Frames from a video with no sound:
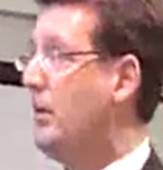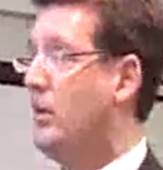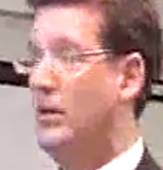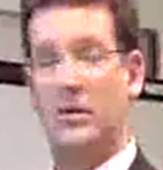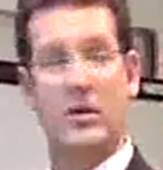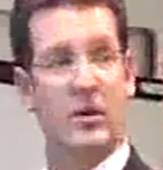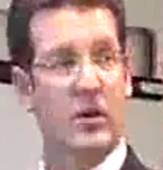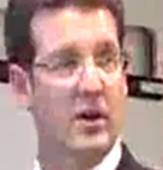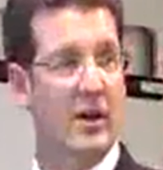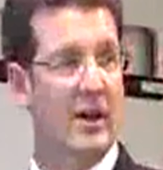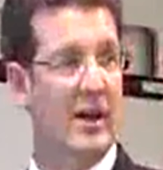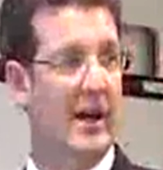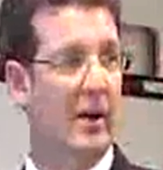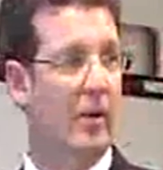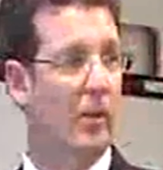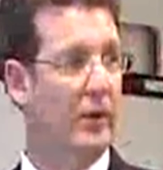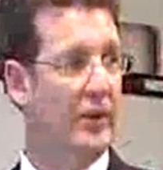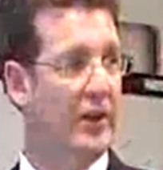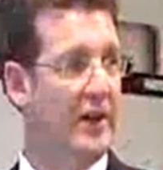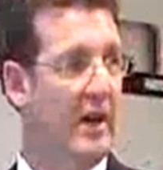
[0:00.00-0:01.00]
up
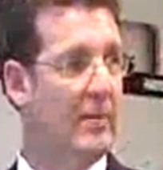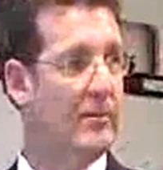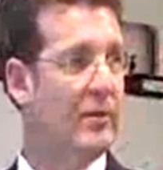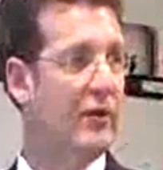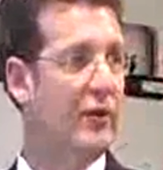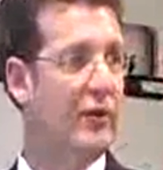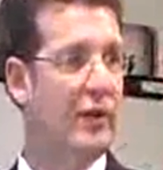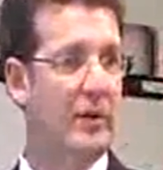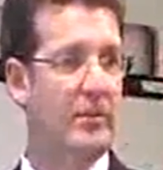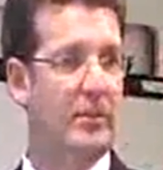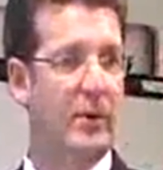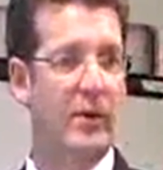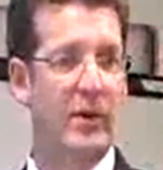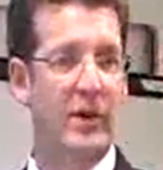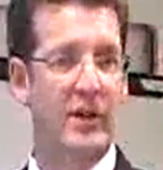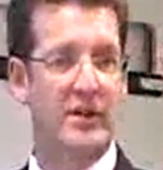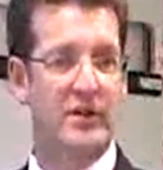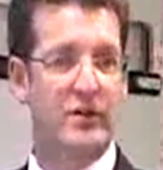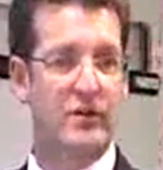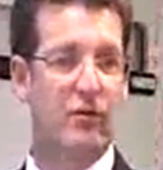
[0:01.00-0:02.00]
with the number of grid
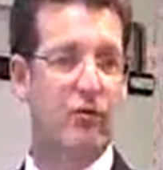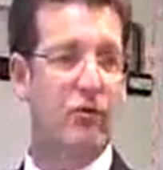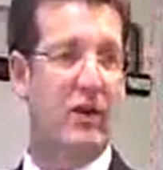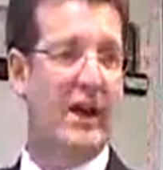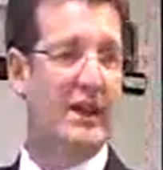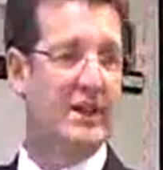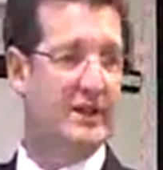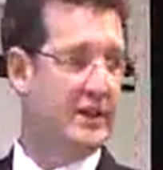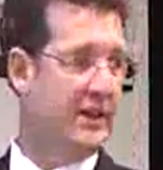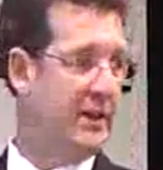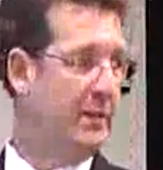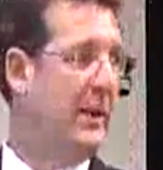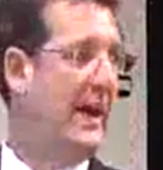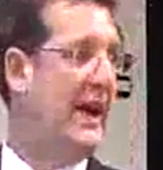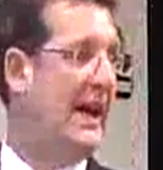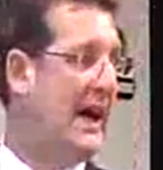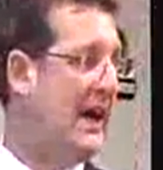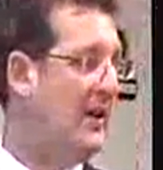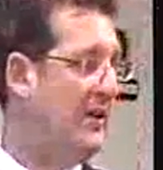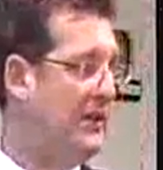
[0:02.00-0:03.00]
points raised to
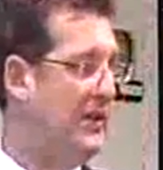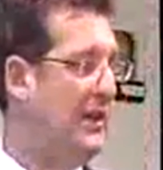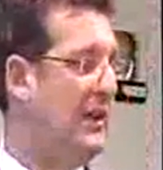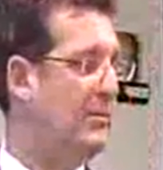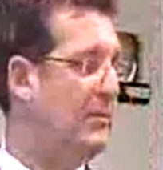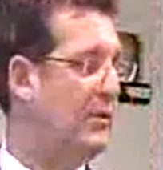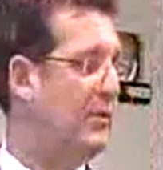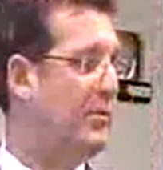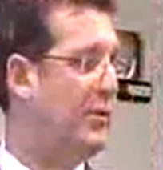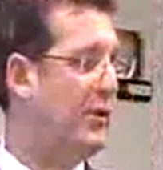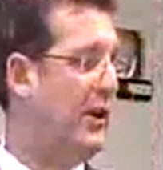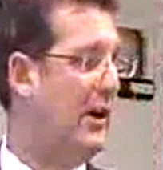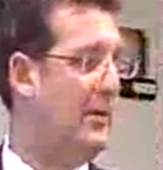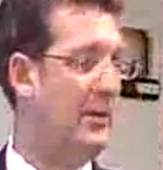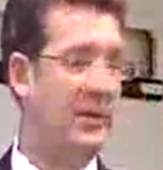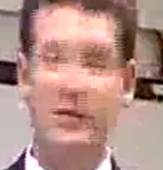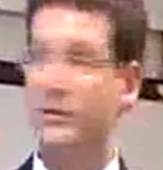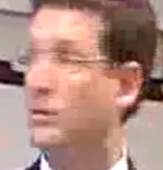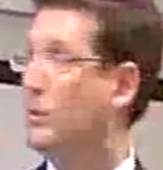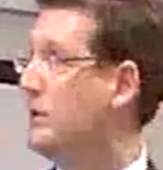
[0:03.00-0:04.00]
the power of the number of
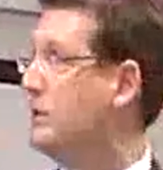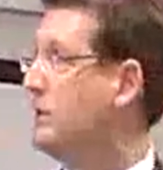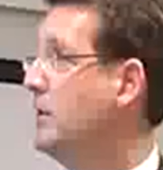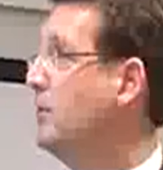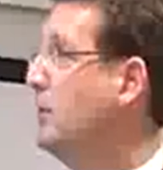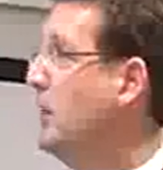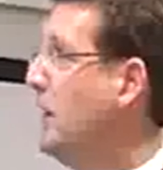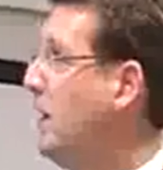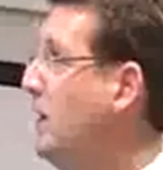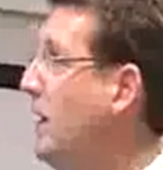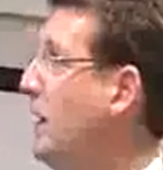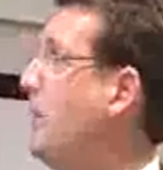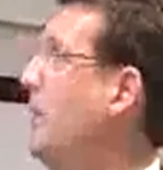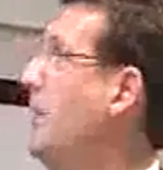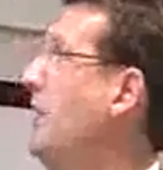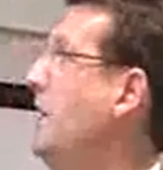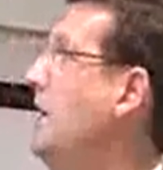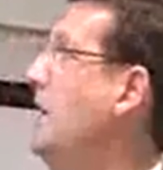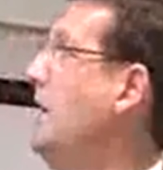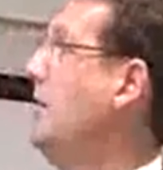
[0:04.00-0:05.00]
parameters, which can blow
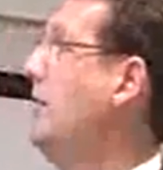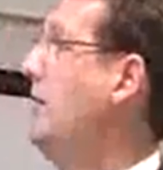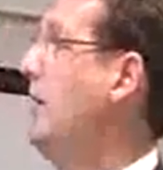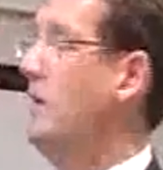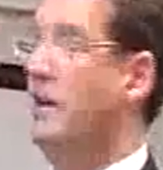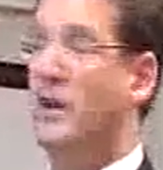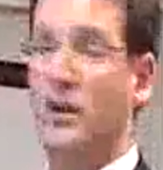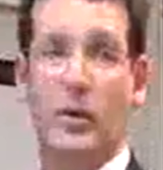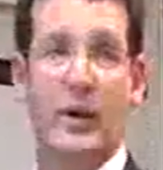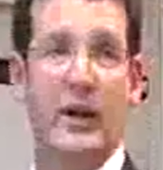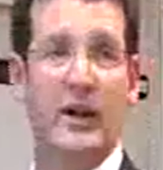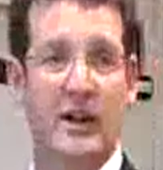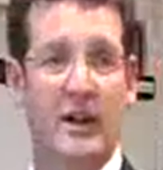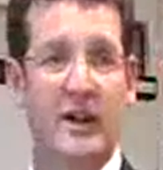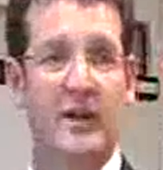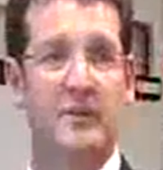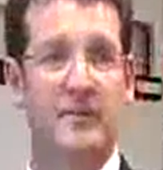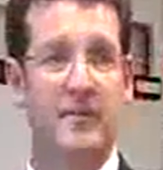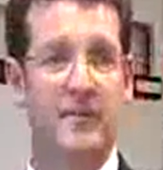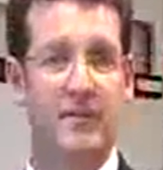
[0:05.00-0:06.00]
up very
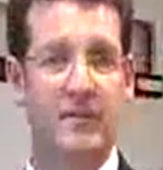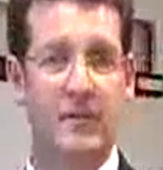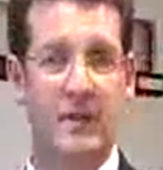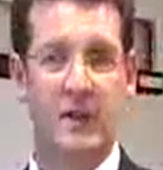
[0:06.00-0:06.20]
quickly.